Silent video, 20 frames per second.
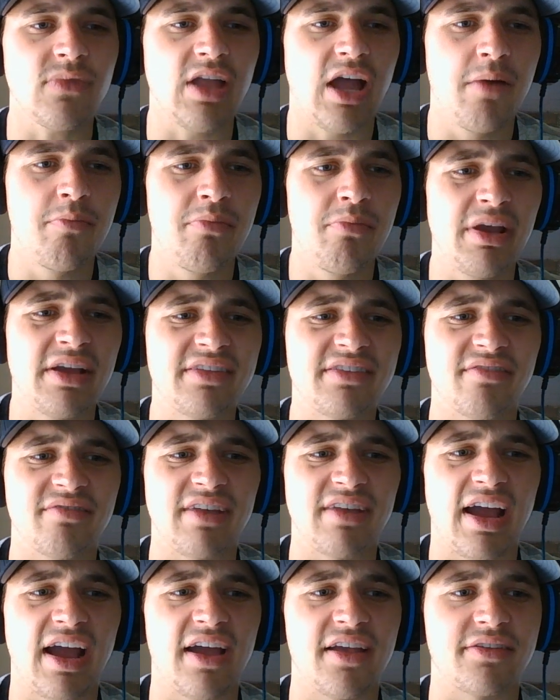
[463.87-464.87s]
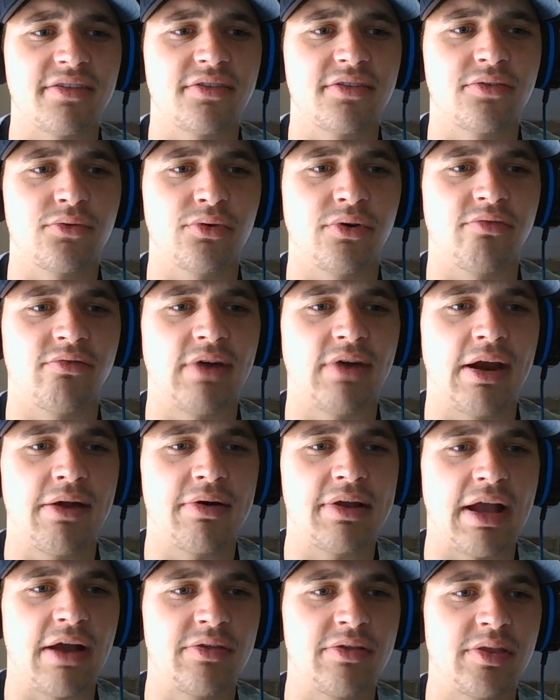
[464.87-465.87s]
a mix of guys sort of
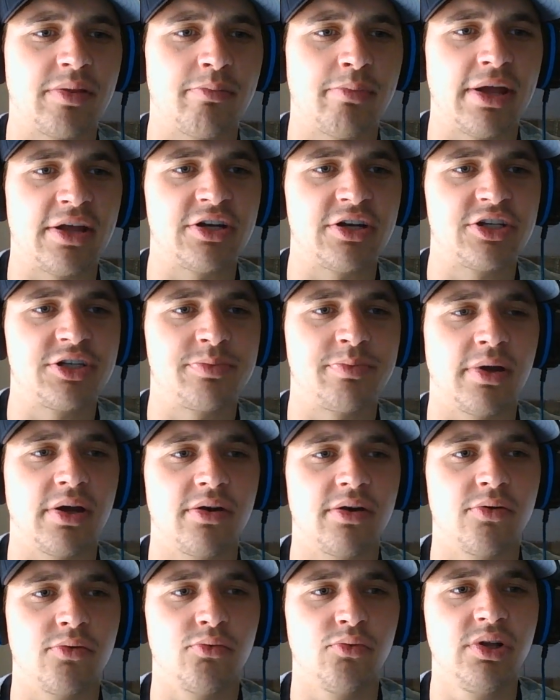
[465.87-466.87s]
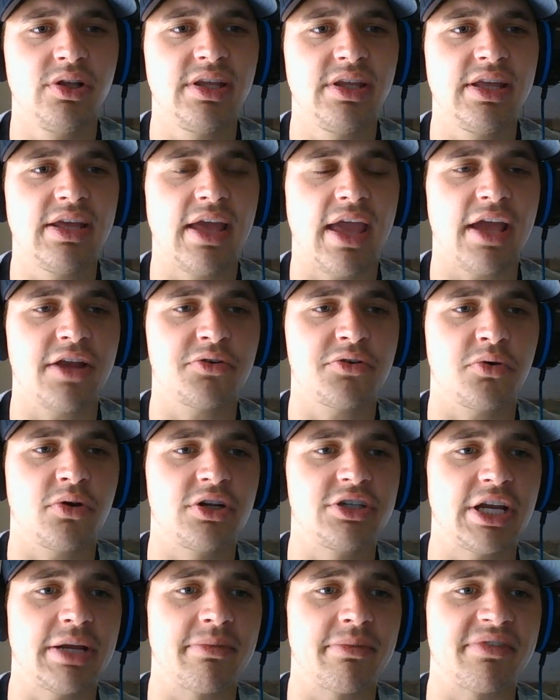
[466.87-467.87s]
rounding out the bench. But really,
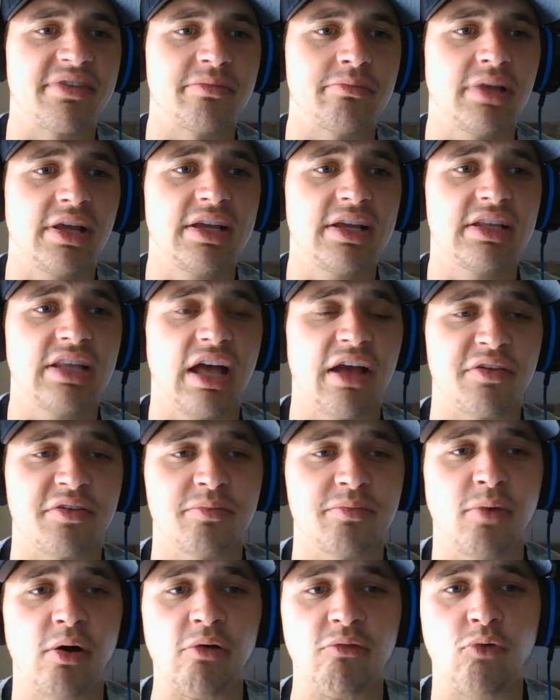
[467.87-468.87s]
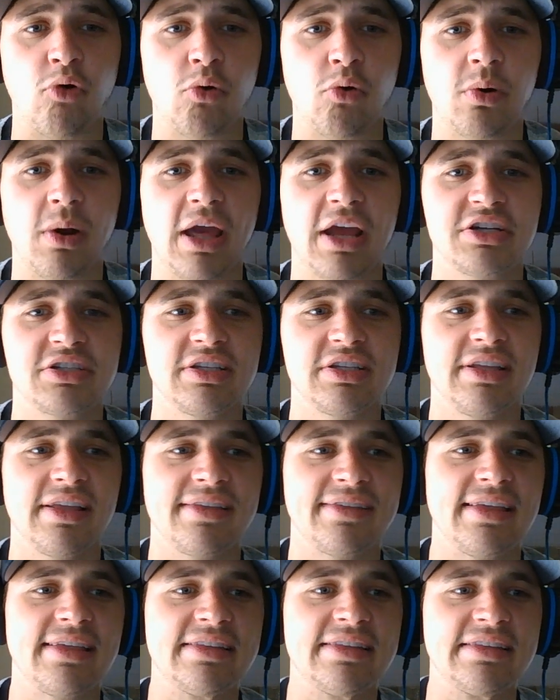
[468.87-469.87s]
Antawn Jamison playing a lot of small forward actually
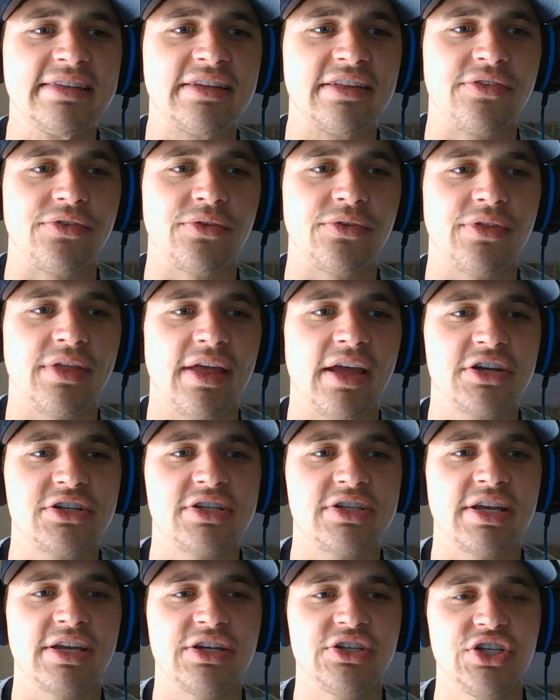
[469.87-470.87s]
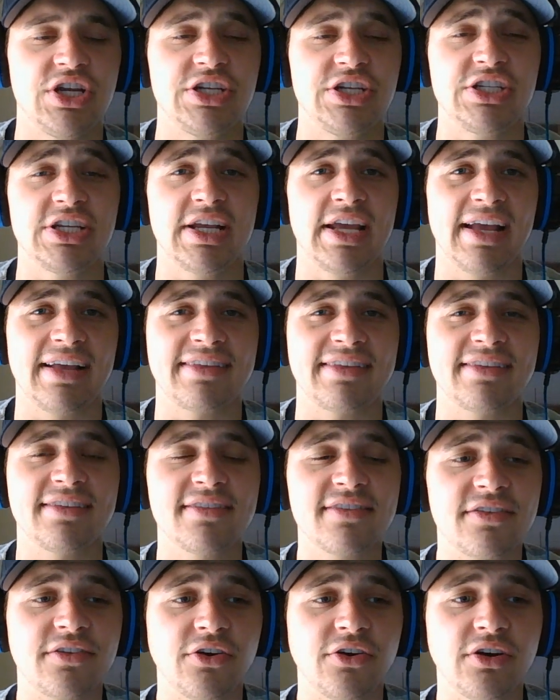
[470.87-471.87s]
this season, so they actually had J.J.
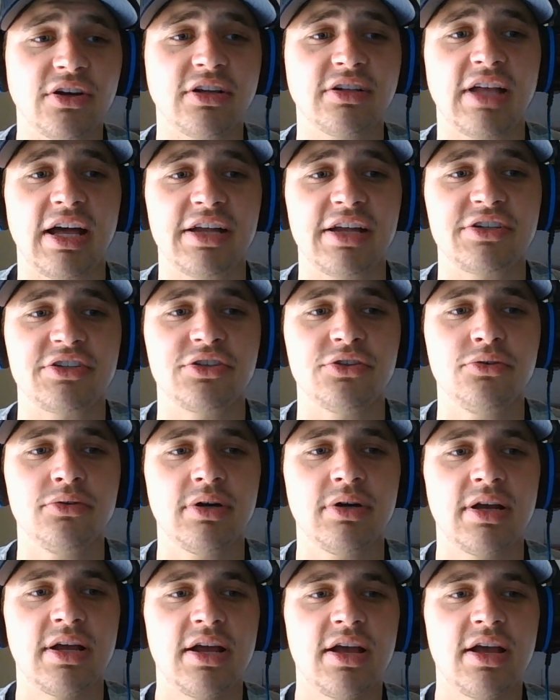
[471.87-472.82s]
Hickson starting a lot too.